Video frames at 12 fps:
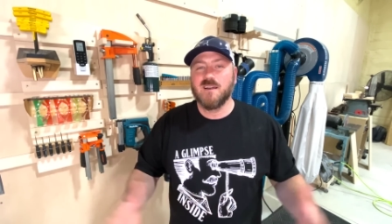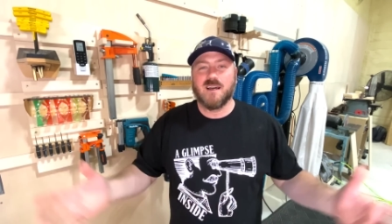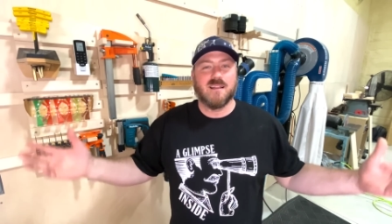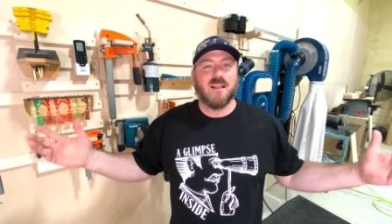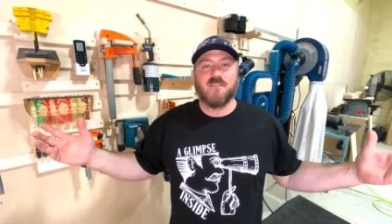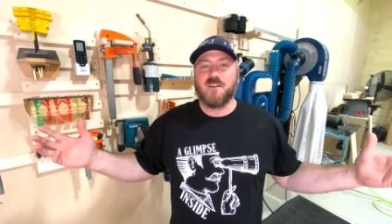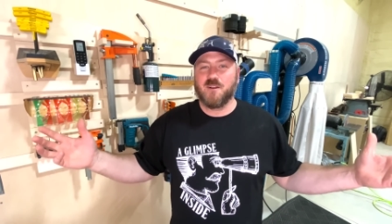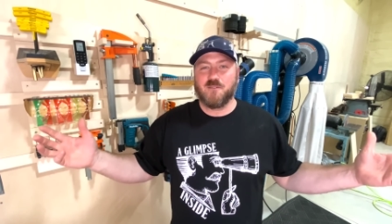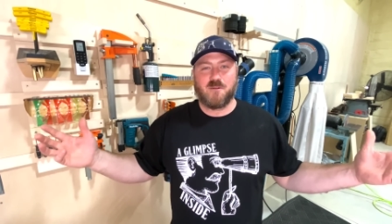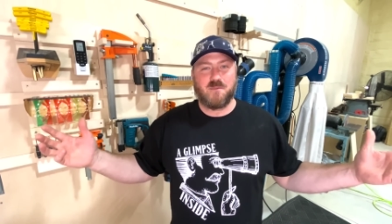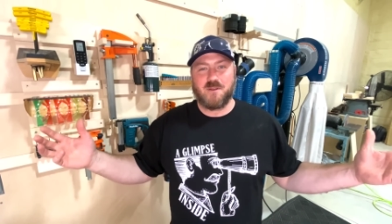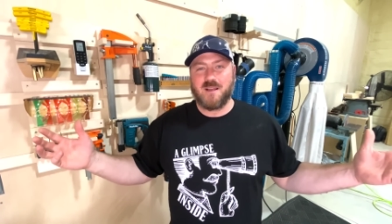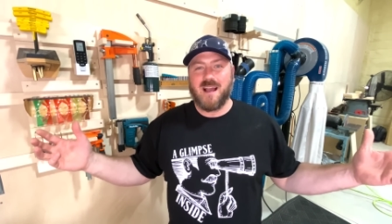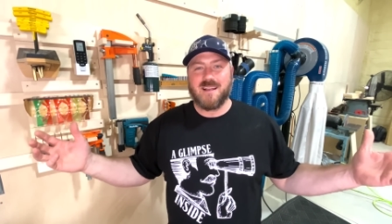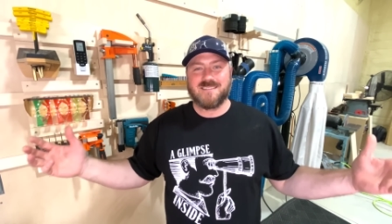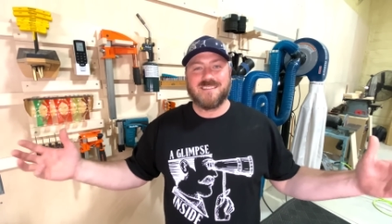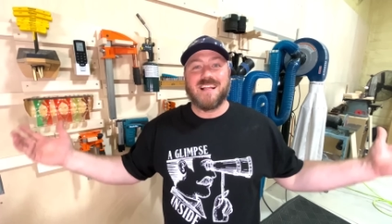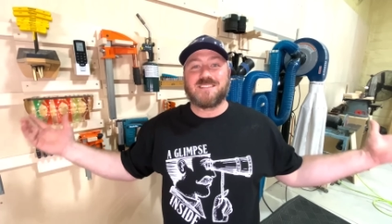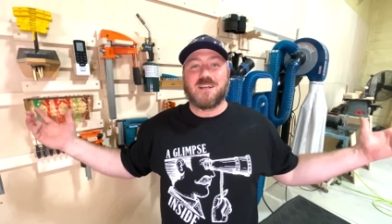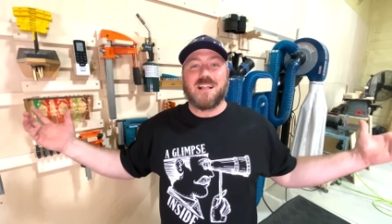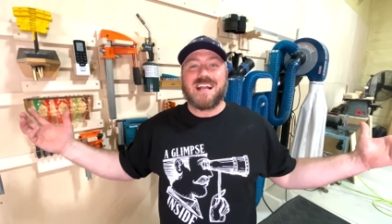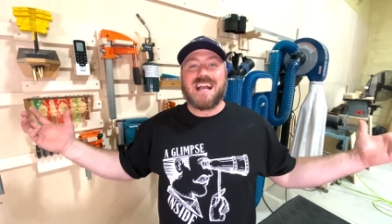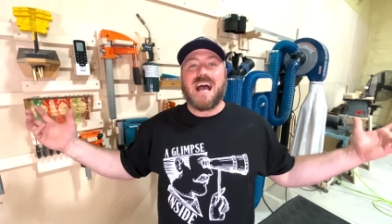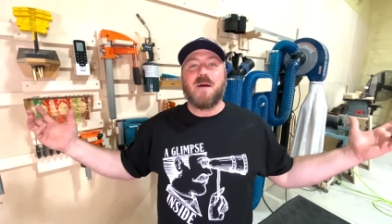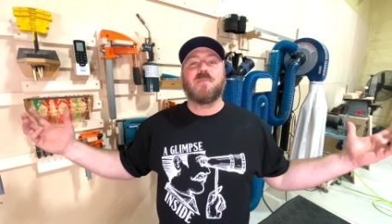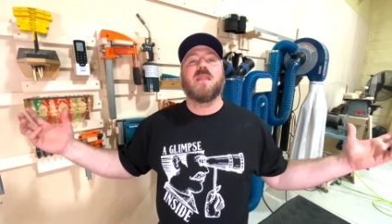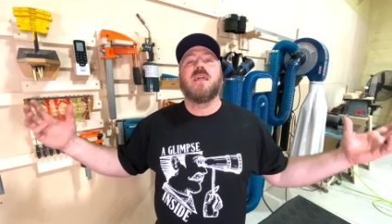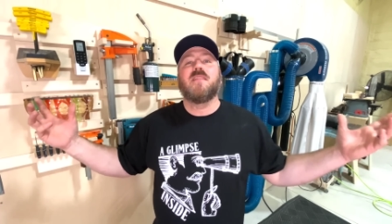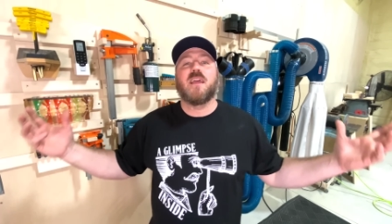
Love hearing from you guys. That's all I got.